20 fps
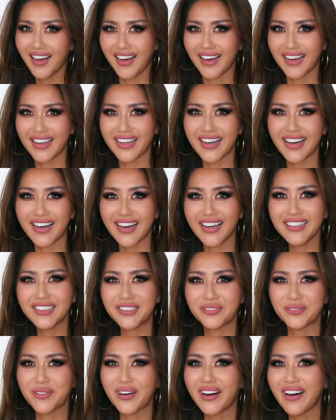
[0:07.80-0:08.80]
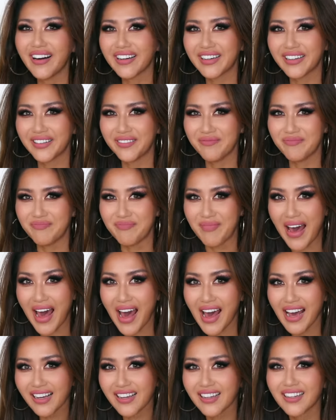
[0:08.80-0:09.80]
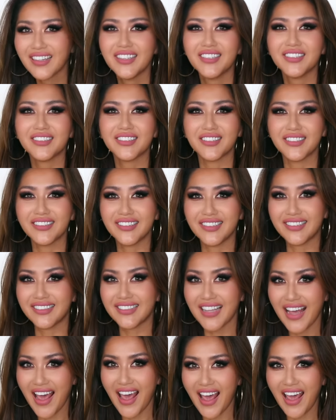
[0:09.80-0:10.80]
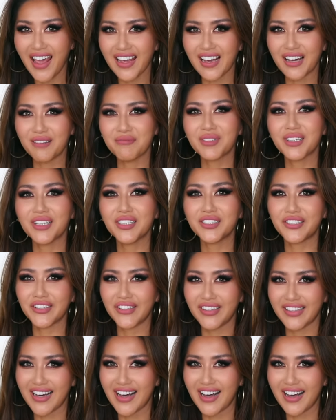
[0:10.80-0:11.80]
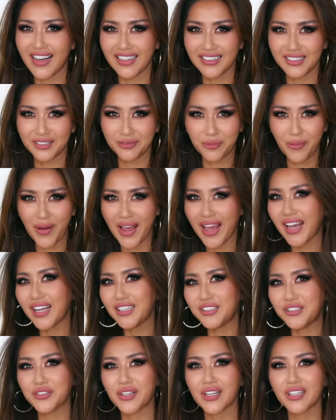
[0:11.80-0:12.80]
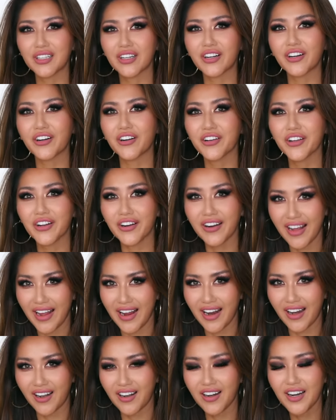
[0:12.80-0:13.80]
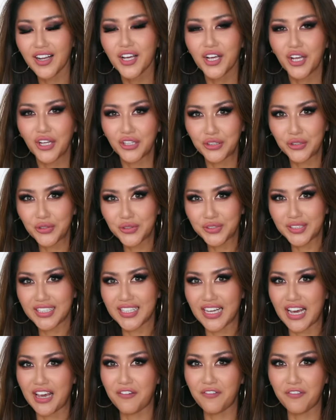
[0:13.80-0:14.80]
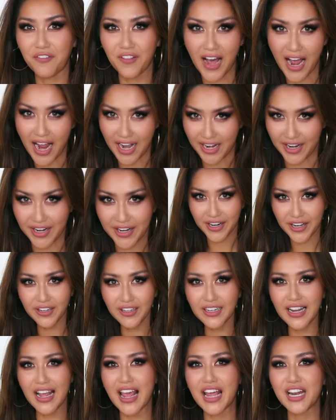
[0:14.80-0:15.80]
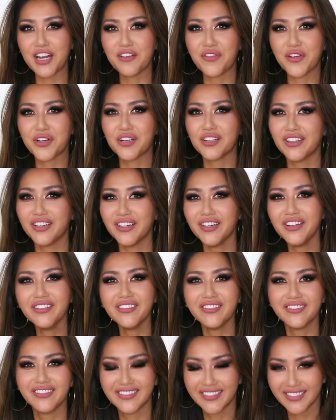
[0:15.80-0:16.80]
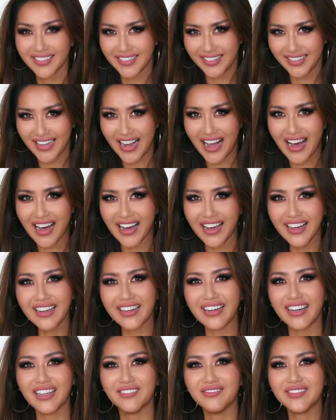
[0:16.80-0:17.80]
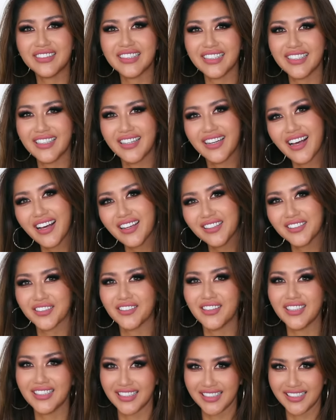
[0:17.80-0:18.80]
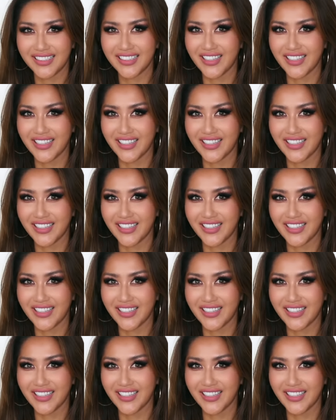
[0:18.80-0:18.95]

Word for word: Hi guys, welcome back. So today I'm going to show you guys ways you can curl your hair using a flat iron. And if you're new, hi, I am Tina, so let's get